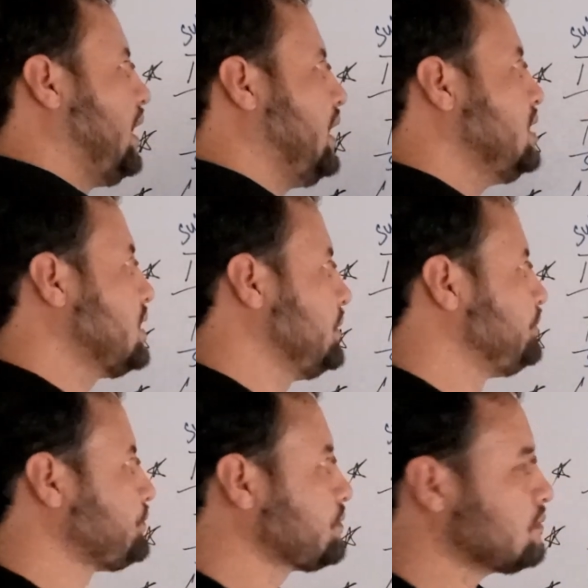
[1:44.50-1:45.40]
and
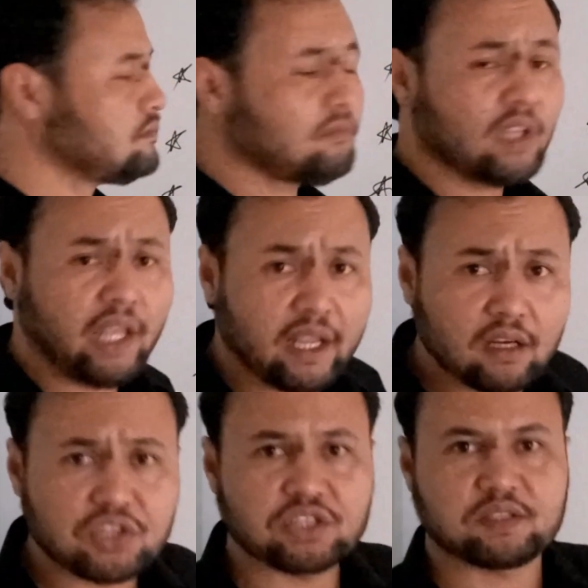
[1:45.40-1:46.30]

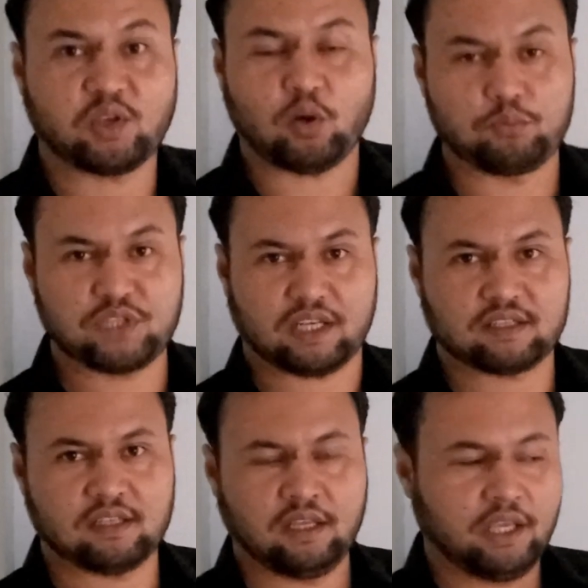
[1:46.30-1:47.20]
English is the
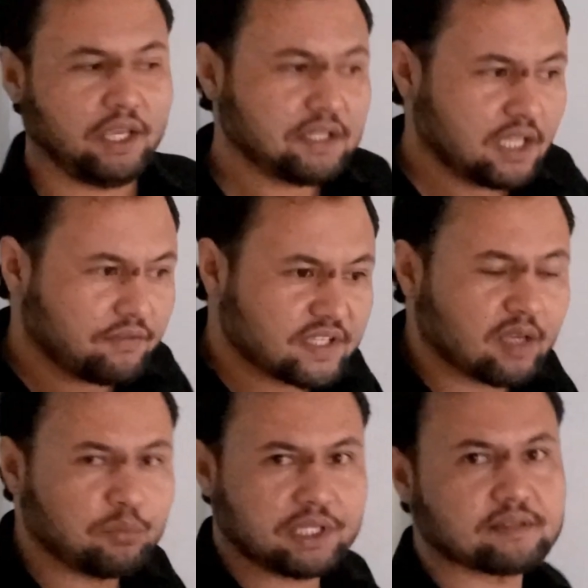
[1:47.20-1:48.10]
object. It gives
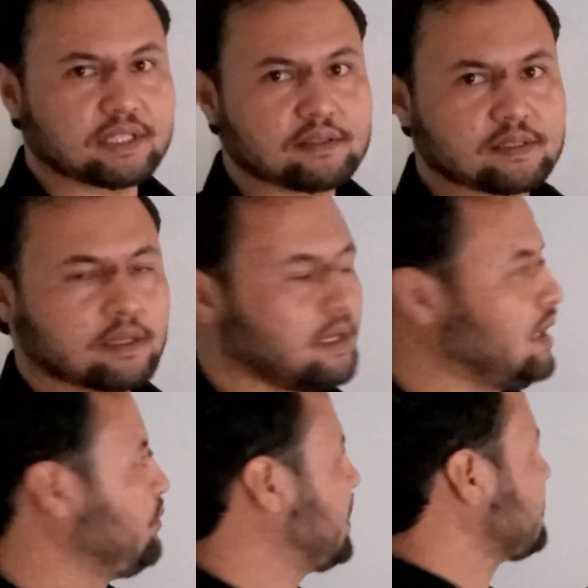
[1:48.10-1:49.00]
complete sense
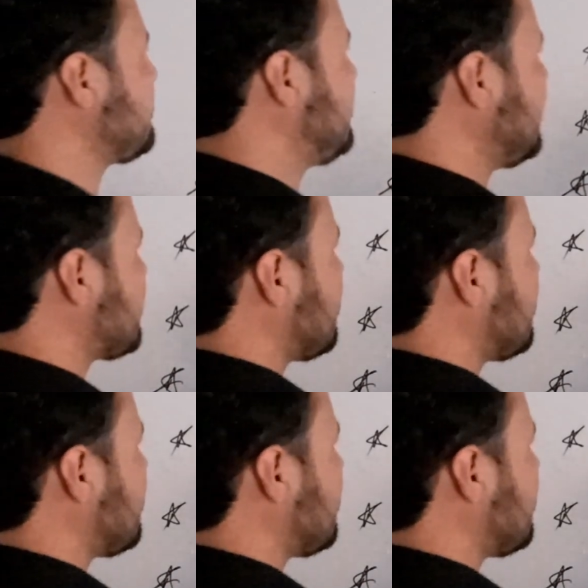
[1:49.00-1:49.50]
because this